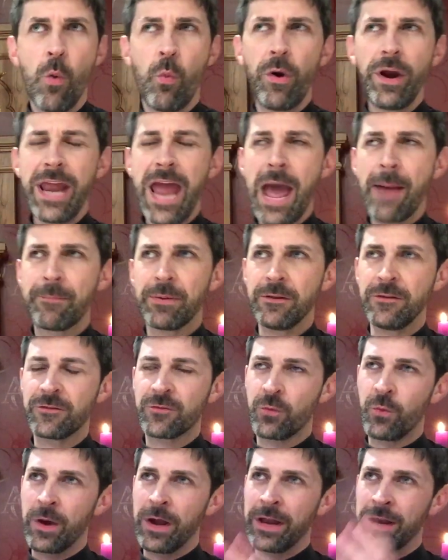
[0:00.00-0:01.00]
What
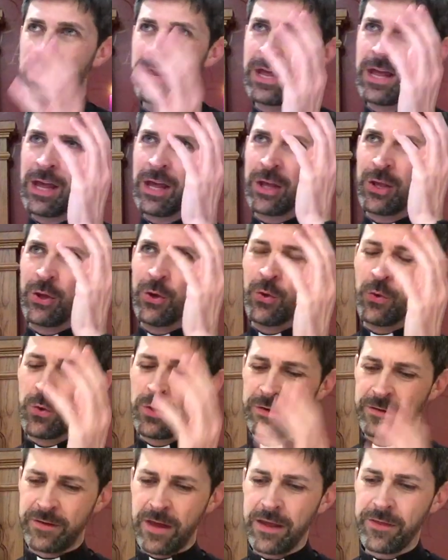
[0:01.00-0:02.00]
happens when
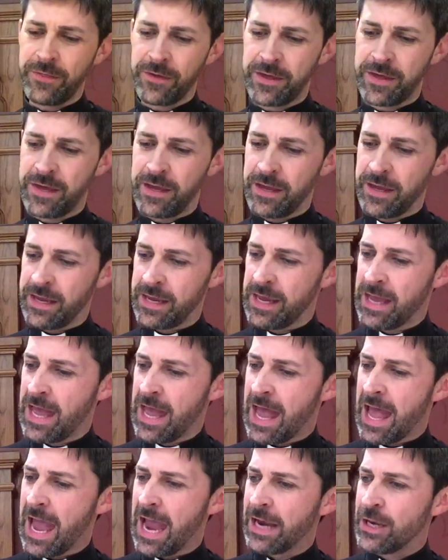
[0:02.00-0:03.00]
you take the
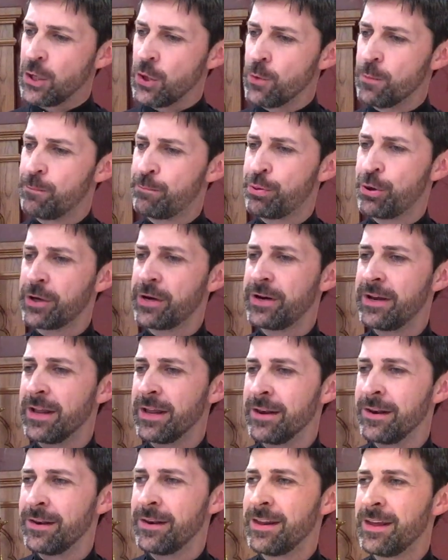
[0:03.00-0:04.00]
key and you put it
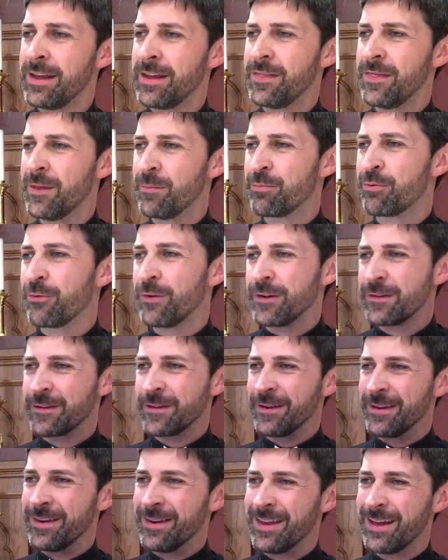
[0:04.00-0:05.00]
in the
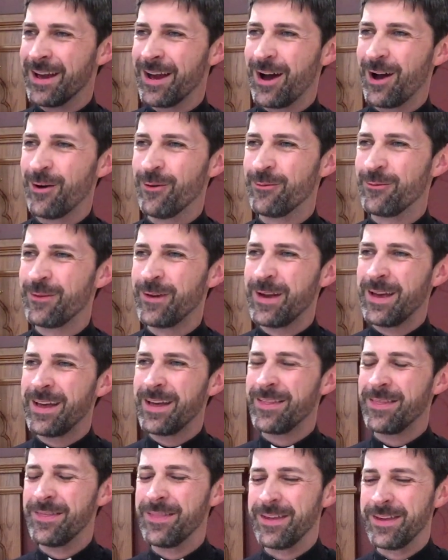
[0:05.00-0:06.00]
prison of
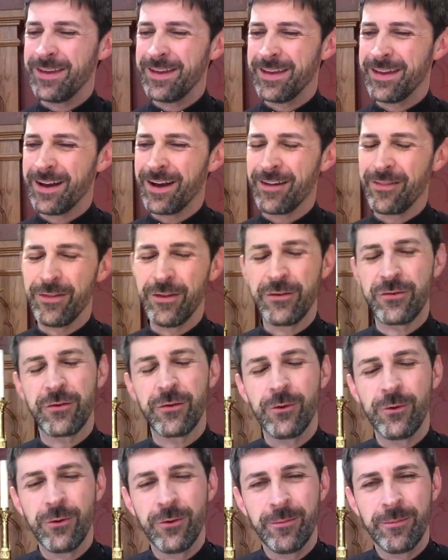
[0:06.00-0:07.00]
the
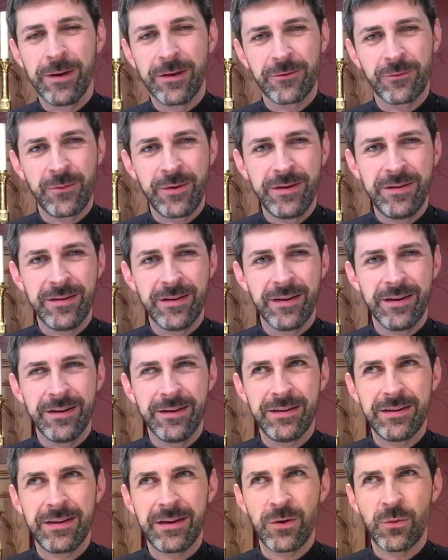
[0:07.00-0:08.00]
tomb, as we
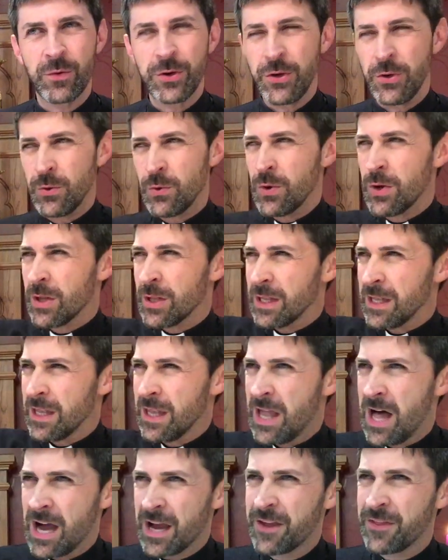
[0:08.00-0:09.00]
did? When you
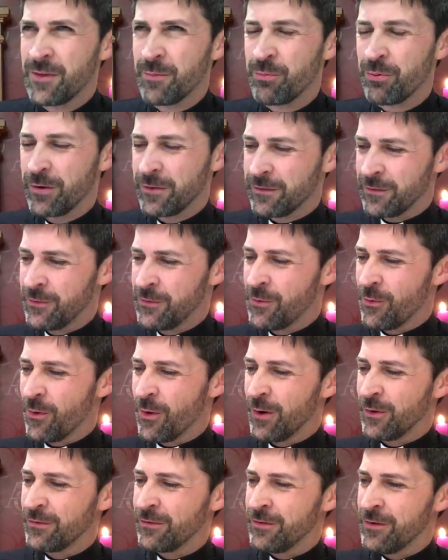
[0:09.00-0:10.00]
lock the prison
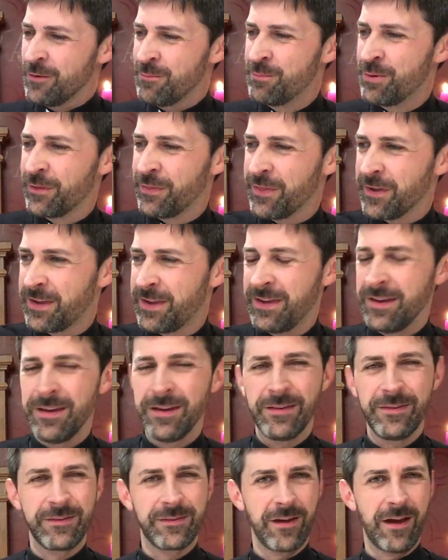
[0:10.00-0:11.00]
doors and you put the key
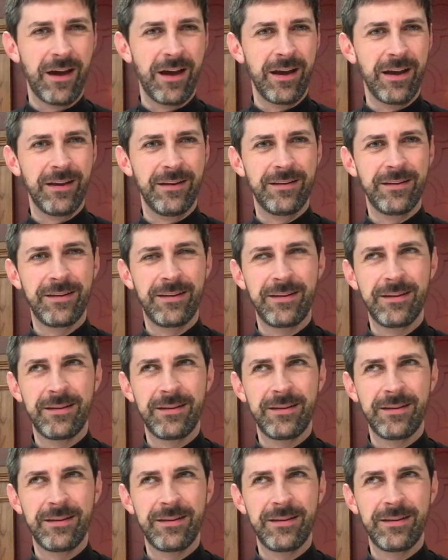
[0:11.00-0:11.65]
inside?